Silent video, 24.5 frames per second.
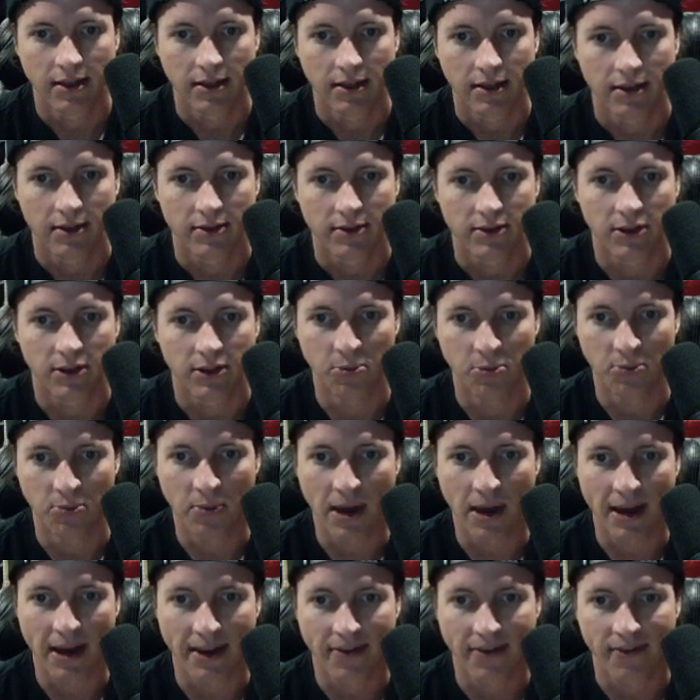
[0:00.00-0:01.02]
Some of
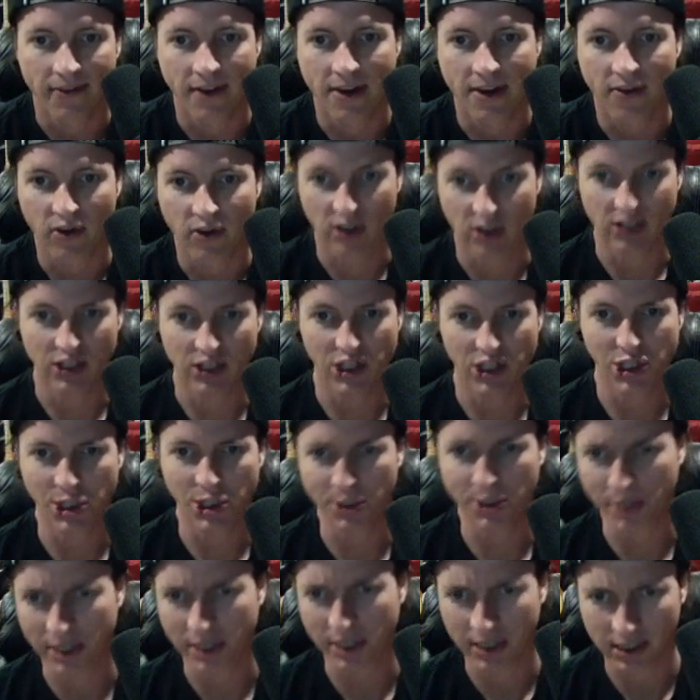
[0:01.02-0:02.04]
my favorite
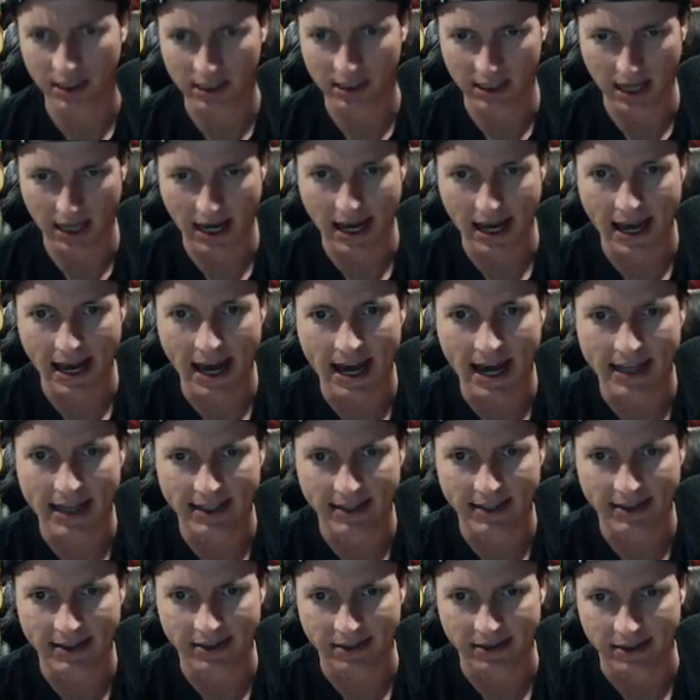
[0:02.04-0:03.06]
trill
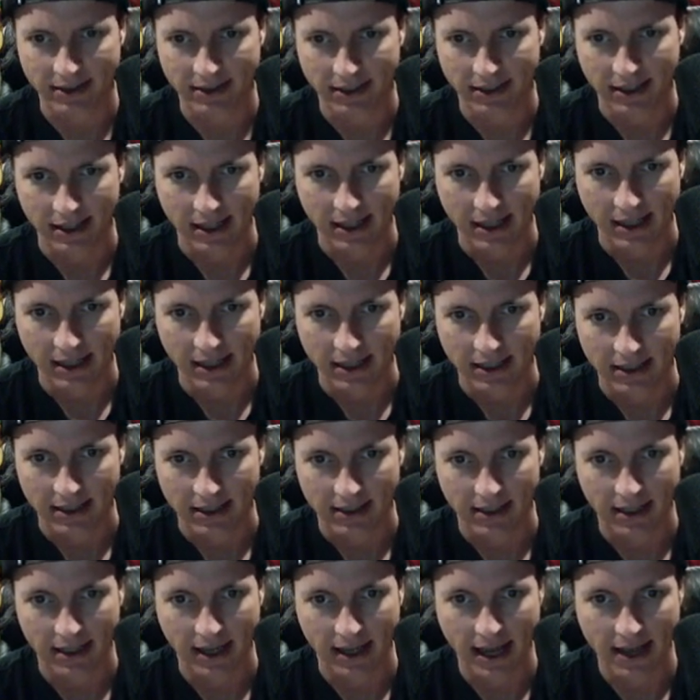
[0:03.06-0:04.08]
hi-hats.
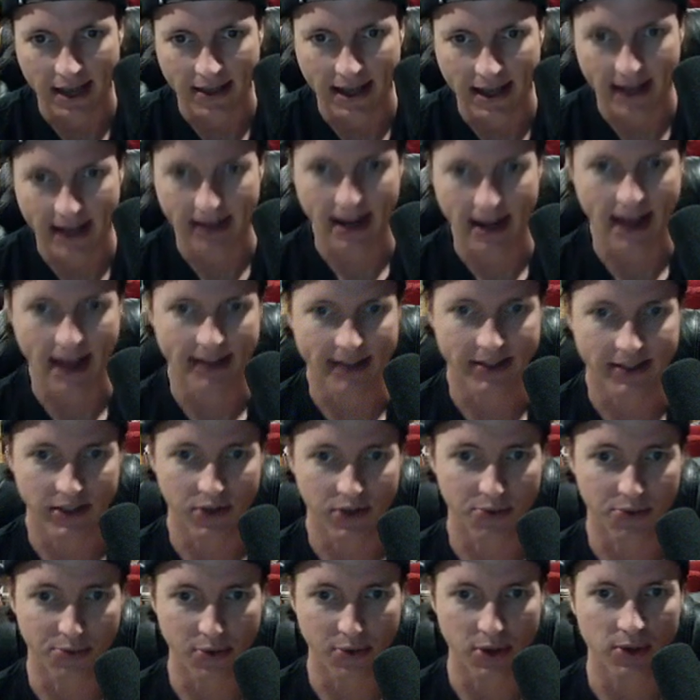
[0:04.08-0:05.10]
Again, that has its
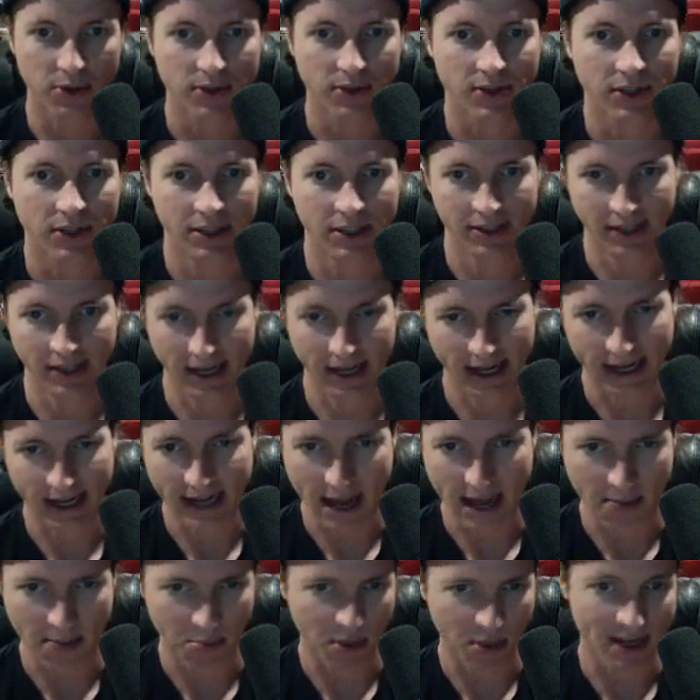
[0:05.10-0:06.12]
roots in like an
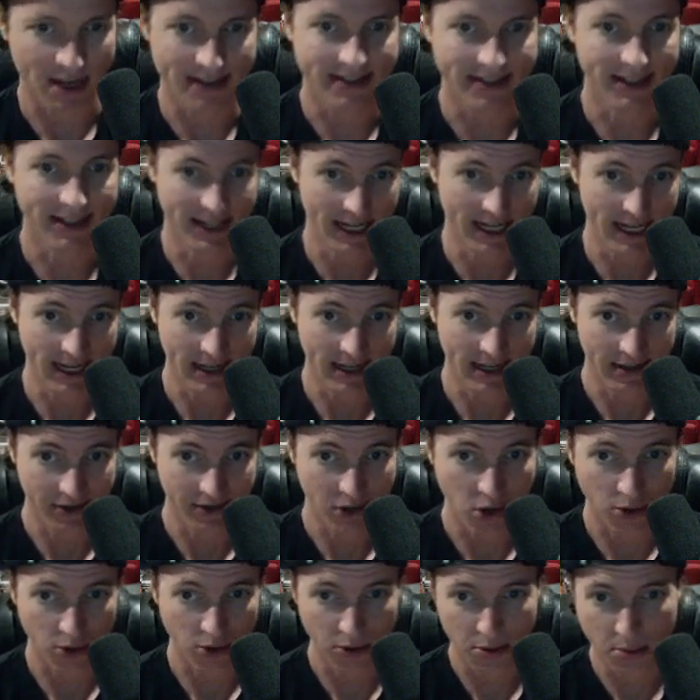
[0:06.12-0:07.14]
MPC
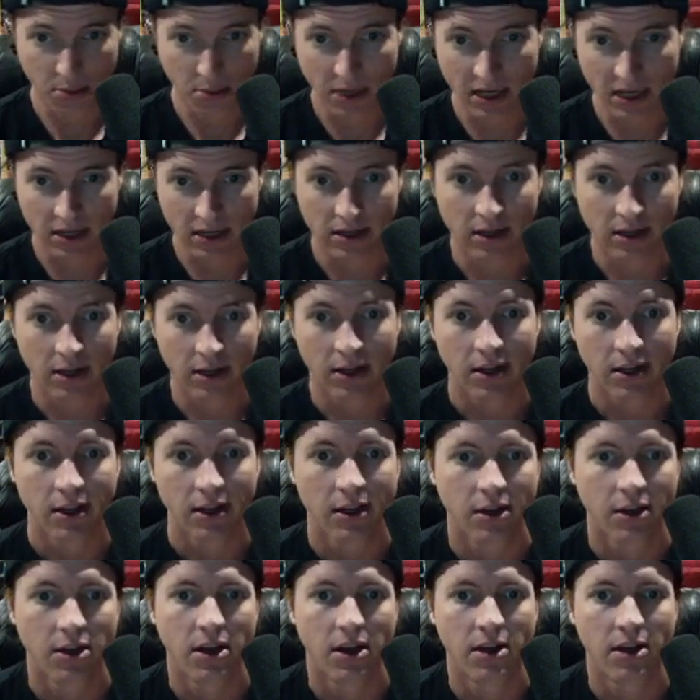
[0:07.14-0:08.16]
note repeat
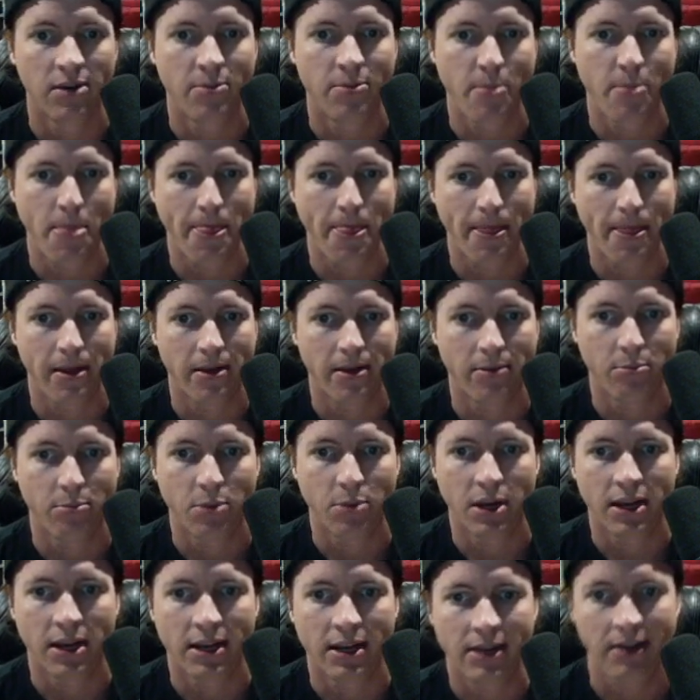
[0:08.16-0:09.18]
um,
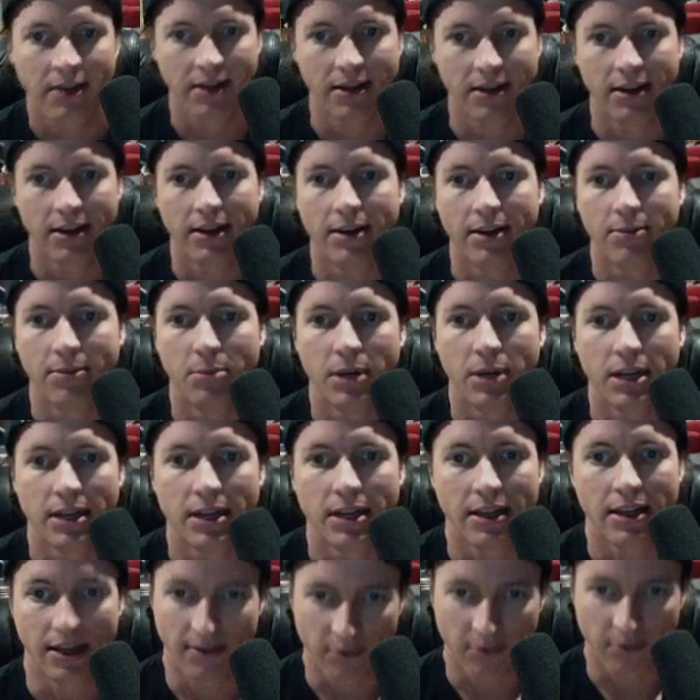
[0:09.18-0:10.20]
button. Uh, but
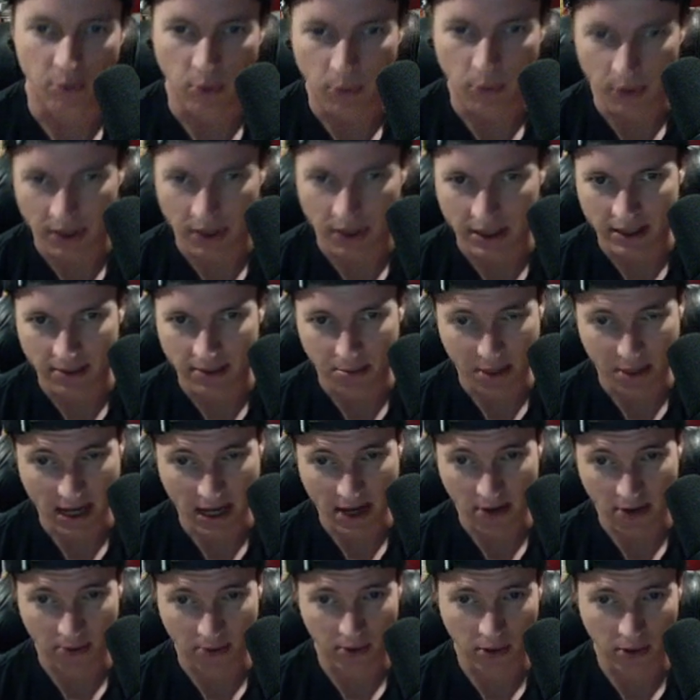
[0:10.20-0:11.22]
even when we're in
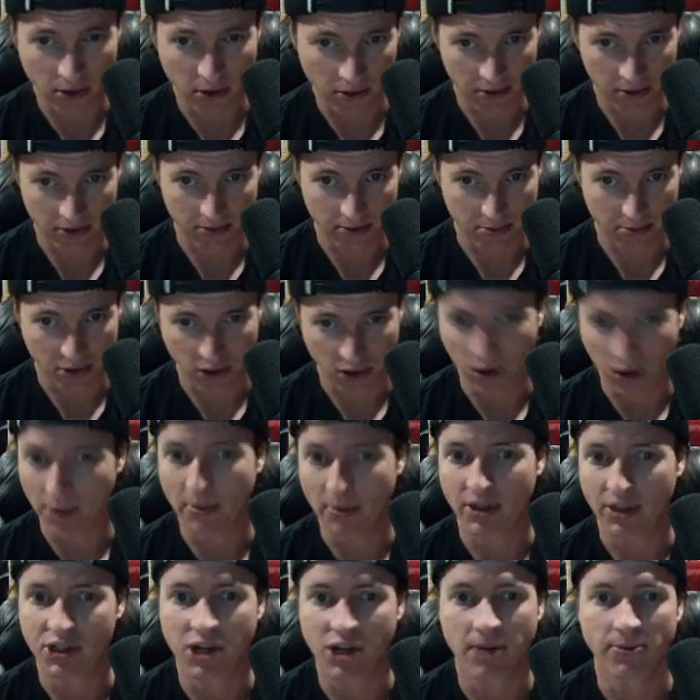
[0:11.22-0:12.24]
piano roll
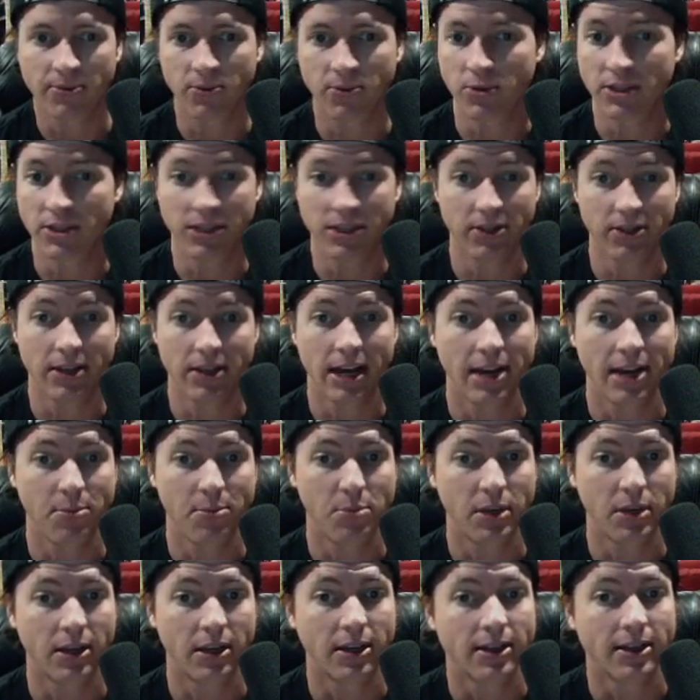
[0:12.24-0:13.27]
programming drums, we do that
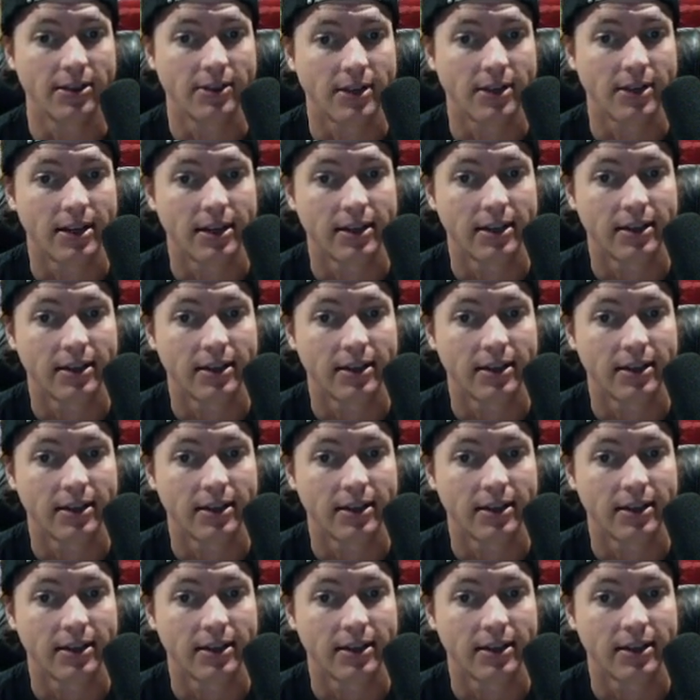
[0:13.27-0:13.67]
because uh,